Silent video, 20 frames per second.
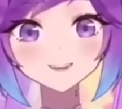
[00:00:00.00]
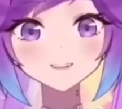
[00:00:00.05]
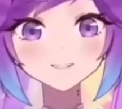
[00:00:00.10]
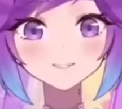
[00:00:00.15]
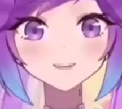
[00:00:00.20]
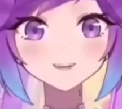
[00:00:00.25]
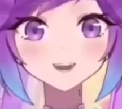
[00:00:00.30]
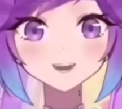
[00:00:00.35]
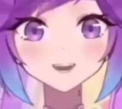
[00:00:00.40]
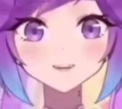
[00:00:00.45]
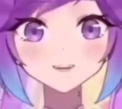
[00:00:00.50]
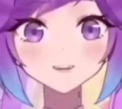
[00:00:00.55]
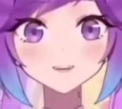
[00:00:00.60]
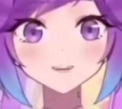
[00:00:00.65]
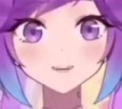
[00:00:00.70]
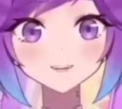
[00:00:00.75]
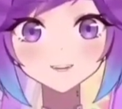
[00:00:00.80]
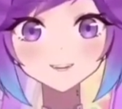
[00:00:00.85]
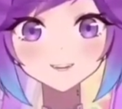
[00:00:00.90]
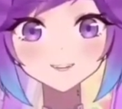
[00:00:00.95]
I feel like a
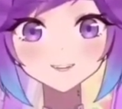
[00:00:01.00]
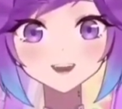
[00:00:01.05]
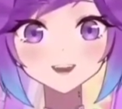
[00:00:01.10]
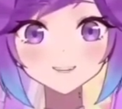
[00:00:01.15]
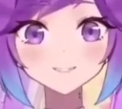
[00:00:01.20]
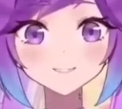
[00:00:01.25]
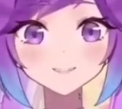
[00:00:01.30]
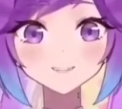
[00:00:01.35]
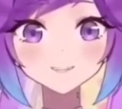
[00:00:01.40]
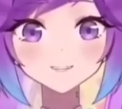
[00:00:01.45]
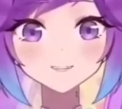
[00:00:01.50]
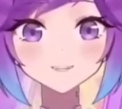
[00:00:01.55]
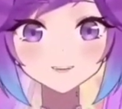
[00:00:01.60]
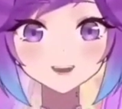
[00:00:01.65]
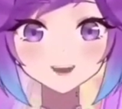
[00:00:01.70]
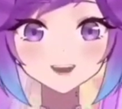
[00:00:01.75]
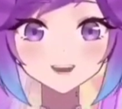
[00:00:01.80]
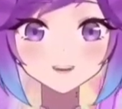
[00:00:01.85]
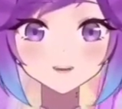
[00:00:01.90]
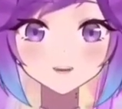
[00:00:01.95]
lot of the time we're just
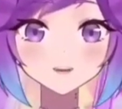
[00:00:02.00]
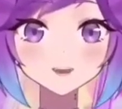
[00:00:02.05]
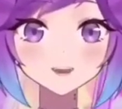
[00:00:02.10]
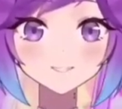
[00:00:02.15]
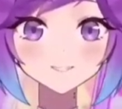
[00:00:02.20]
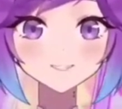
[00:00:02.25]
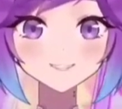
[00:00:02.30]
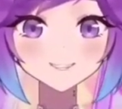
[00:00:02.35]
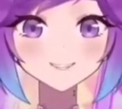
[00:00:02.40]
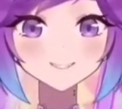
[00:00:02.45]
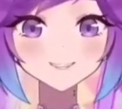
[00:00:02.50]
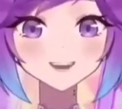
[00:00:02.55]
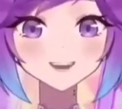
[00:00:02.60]
being a gremlin,